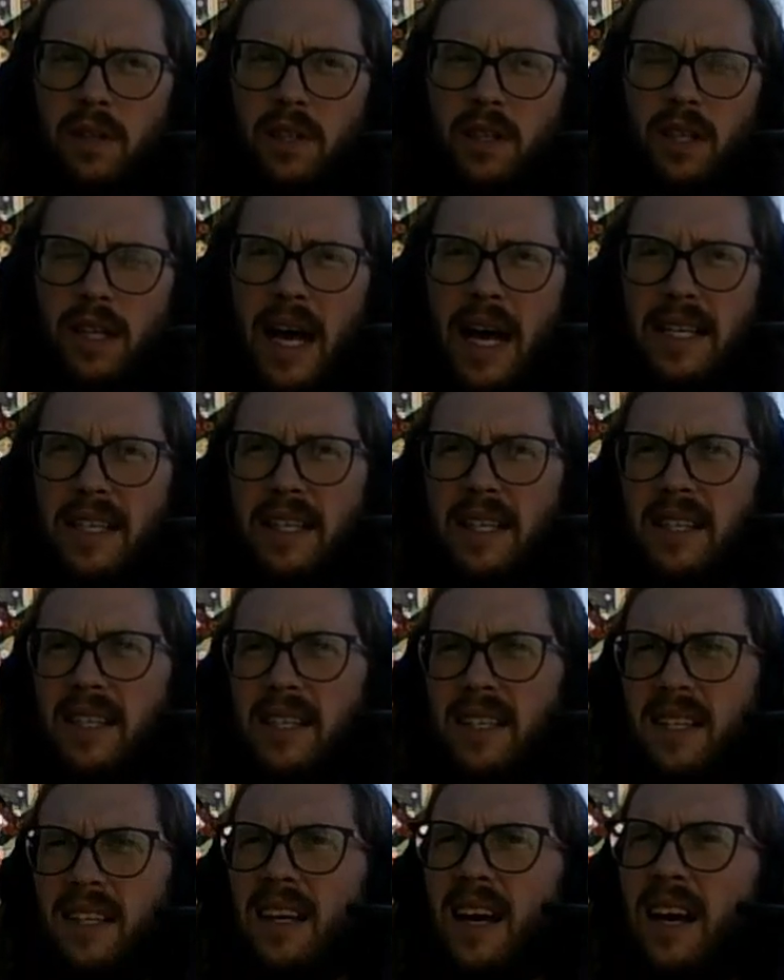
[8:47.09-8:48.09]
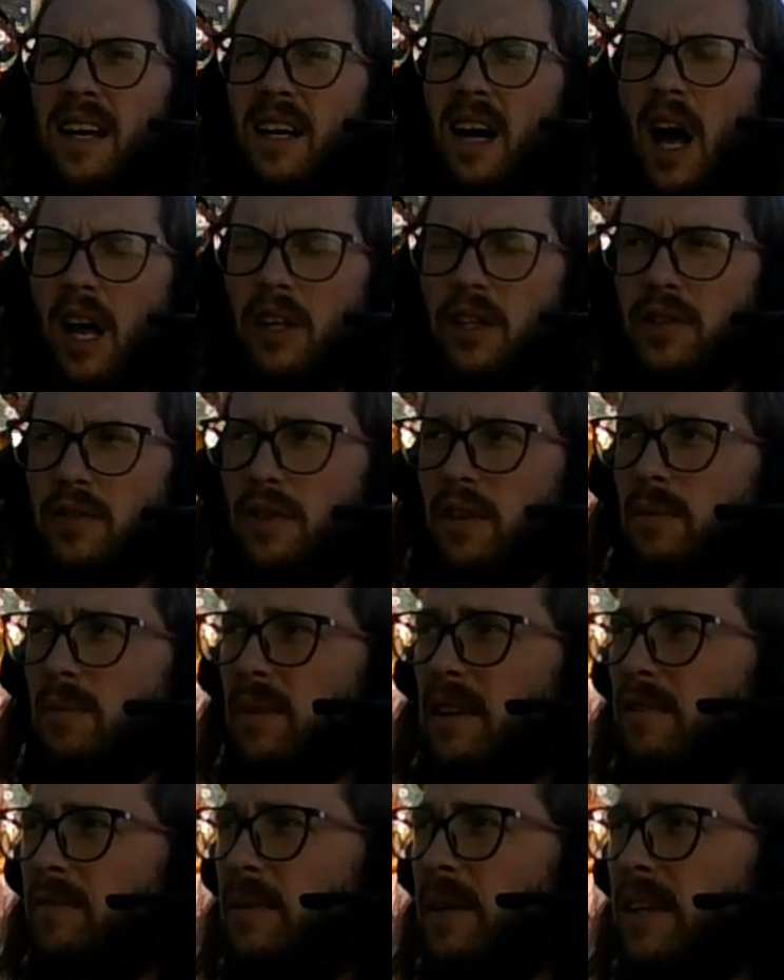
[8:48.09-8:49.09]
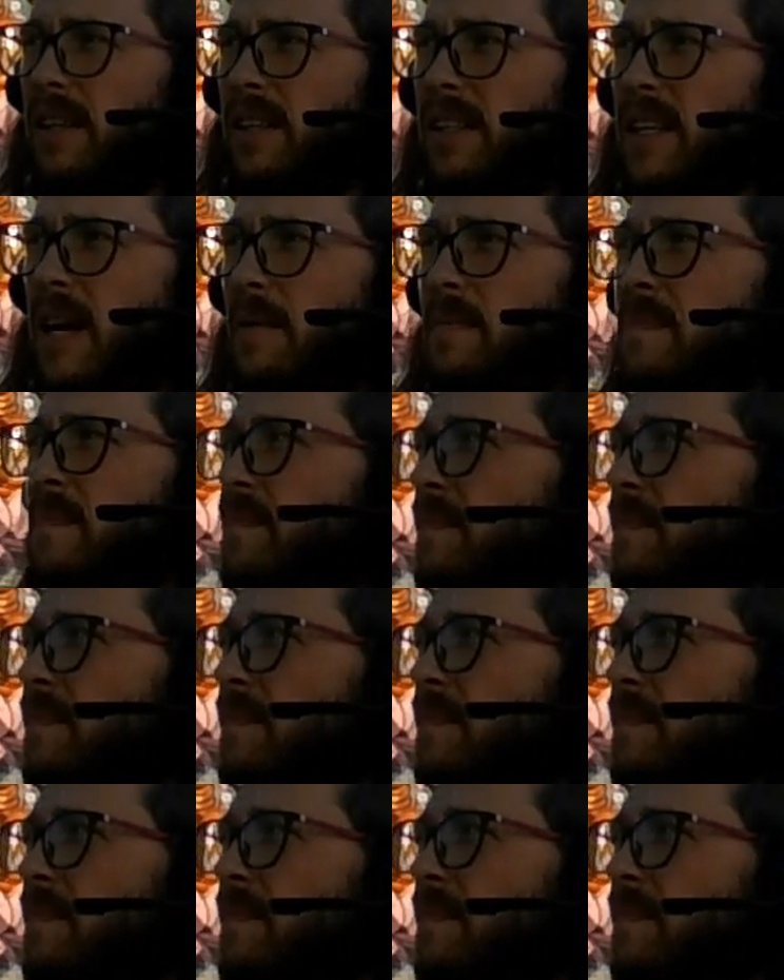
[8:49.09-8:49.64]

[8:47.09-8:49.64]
classes at college for a brief period of time.